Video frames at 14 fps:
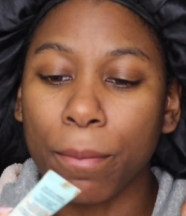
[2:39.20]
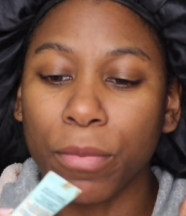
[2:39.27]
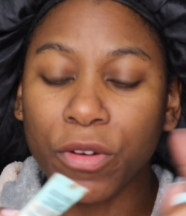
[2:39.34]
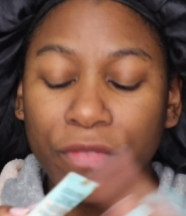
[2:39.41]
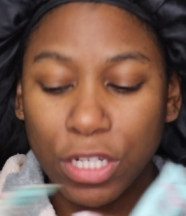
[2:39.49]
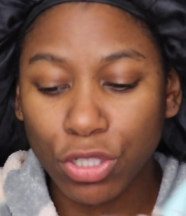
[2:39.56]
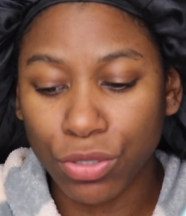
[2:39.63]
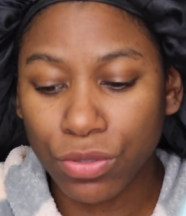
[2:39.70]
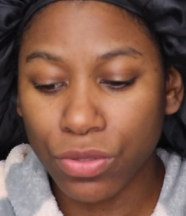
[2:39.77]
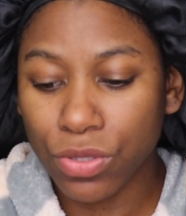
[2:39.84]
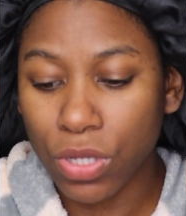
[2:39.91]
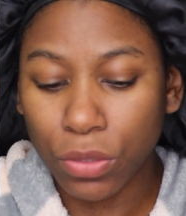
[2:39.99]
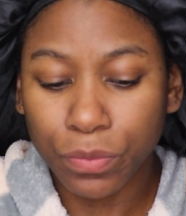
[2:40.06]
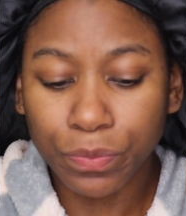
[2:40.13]
Professional.
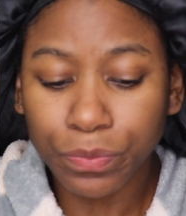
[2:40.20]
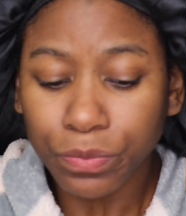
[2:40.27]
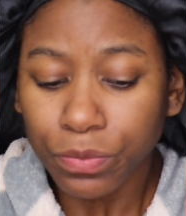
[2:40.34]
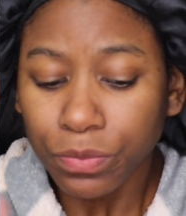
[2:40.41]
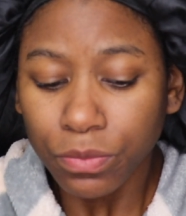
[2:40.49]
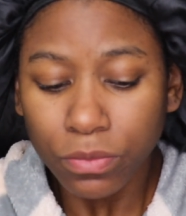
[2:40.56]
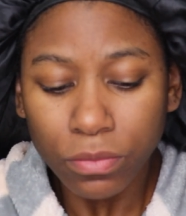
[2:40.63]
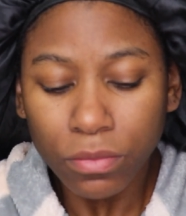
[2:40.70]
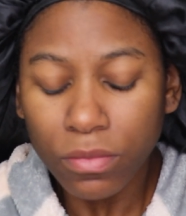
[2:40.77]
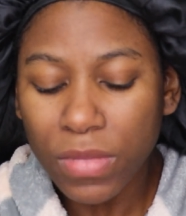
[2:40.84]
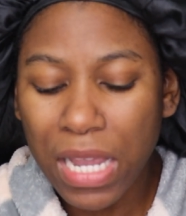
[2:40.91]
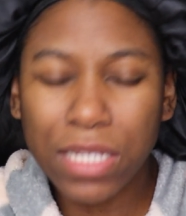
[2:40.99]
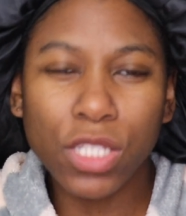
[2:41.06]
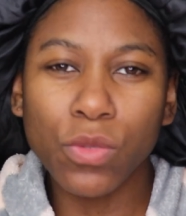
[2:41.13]
So
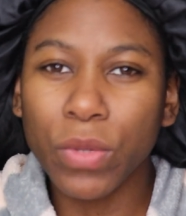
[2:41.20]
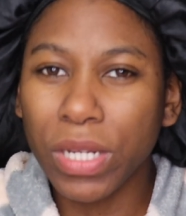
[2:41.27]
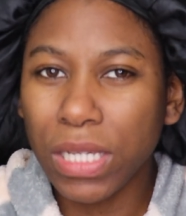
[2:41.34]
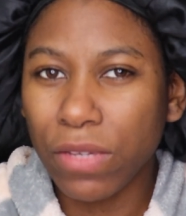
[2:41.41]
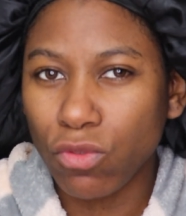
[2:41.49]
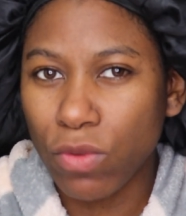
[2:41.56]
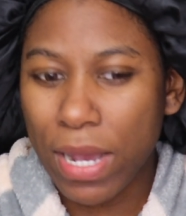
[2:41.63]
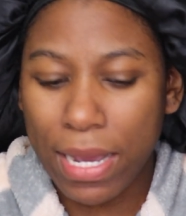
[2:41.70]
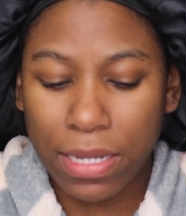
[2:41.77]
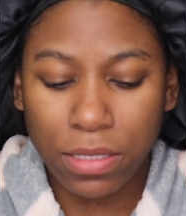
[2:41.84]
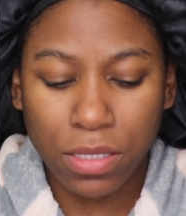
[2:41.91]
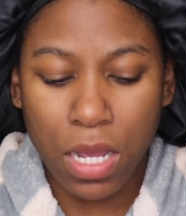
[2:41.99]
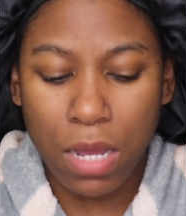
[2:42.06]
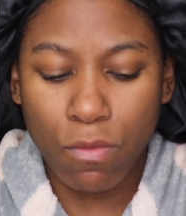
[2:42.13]
I just want to give you
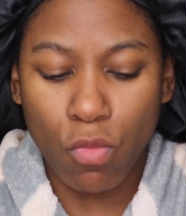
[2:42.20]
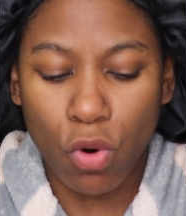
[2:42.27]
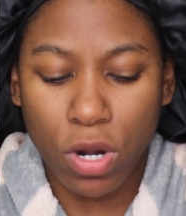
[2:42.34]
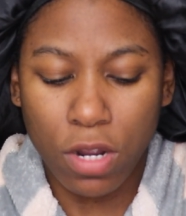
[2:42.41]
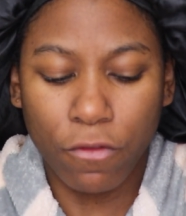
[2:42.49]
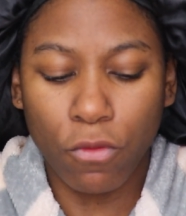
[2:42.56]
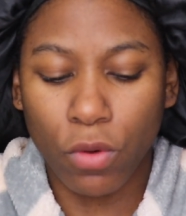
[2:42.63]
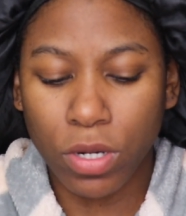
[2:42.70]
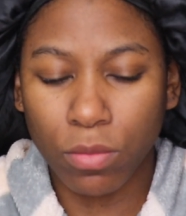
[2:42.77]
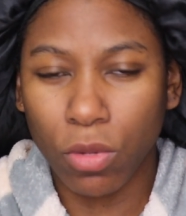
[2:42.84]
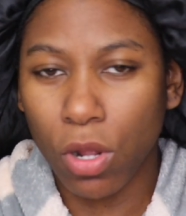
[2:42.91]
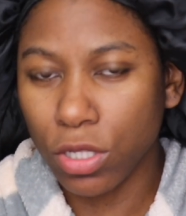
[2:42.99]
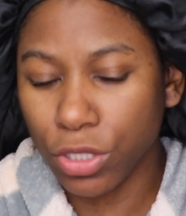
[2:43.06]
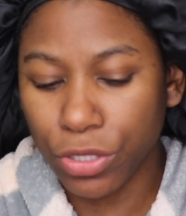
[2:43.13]
guys more
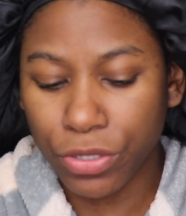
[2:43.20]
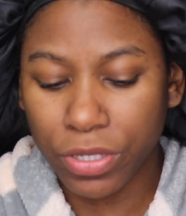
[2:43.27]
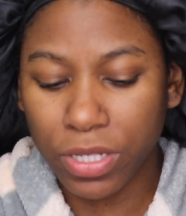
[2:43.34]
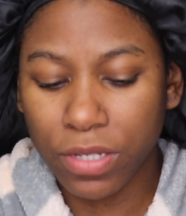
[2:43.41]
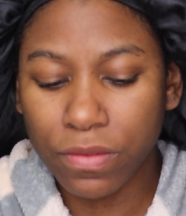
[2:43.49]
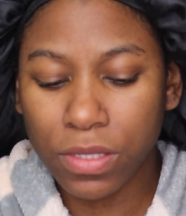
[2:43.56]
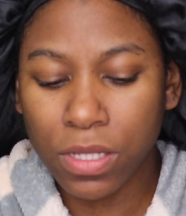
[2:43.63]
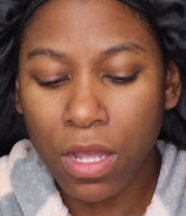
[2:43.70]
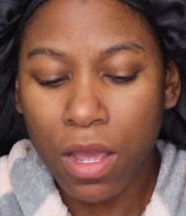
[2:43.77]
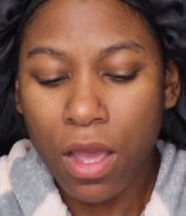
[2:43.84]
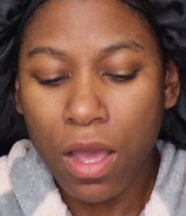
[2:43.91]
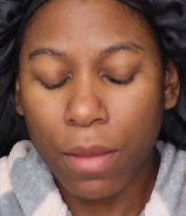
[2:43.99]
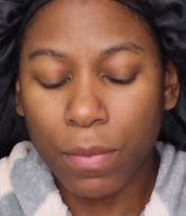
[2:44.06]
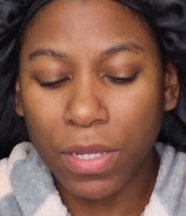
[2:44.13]
affordable alternatives,
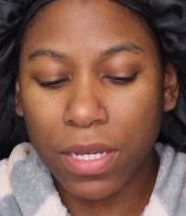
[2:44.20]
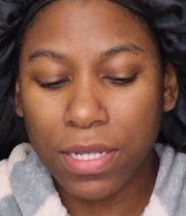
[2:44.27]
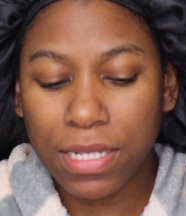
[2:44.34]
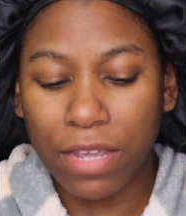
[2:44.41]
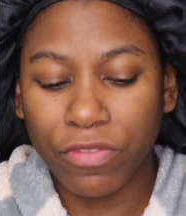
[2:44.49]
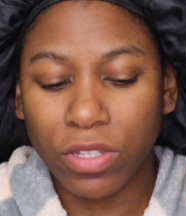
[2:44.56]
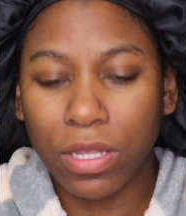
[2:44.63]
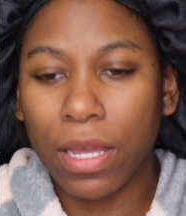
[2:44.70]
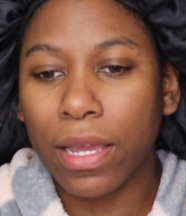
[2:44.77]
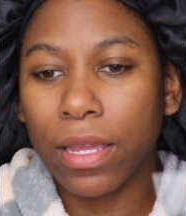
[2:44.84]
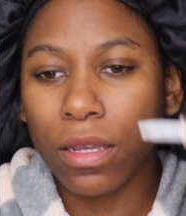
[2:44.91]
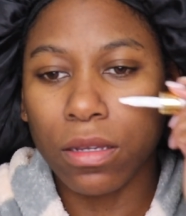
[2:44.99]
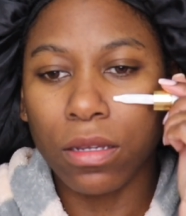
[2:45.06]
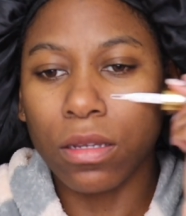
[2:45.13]
because I feel
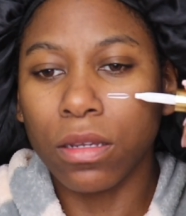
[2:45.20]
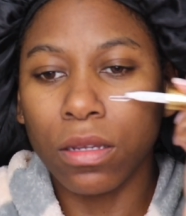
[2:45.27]
like